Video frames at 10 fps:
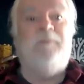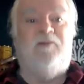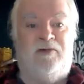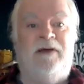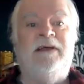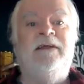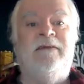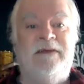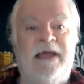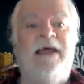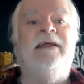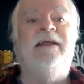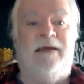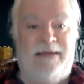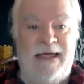I'm trading the
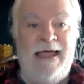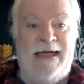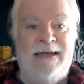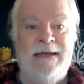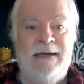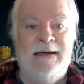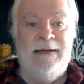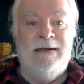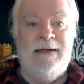yen again,